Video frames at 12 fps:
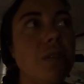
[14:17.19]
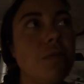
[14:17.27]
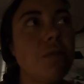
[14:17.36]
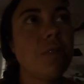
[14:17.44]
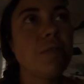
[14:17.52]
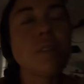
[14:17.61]

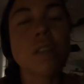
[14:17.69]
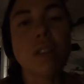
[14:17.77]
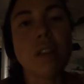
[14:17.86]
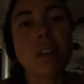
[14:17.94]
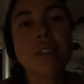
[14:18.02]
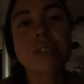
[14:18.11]
15
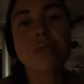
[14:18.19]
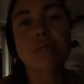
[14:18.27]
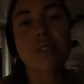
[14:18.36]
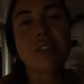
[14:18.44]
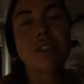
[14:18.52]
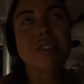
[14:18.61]
knots of
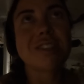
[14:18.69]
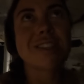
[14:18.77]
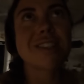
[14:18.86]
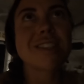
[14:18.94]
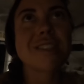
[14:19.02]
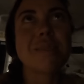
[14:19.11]
wind. It just
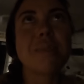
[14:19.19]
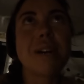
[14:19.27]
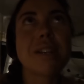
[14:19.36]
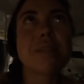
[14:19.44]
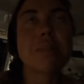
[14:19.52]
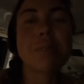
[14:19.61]
doesn't seem
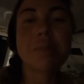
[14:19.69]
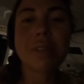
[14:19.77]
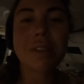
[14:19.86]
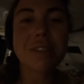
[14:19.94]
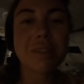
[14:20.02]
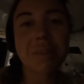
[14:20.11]
possible
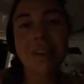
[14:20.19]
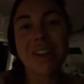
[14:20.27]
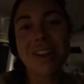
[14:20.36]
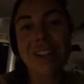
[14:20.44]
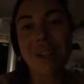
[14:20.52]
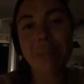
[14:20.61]
without some
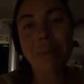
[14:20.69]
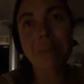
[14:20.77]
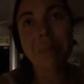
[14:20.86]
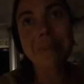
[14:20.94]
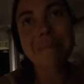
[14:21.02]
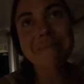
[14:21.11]
current helping
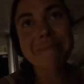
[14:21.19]
me,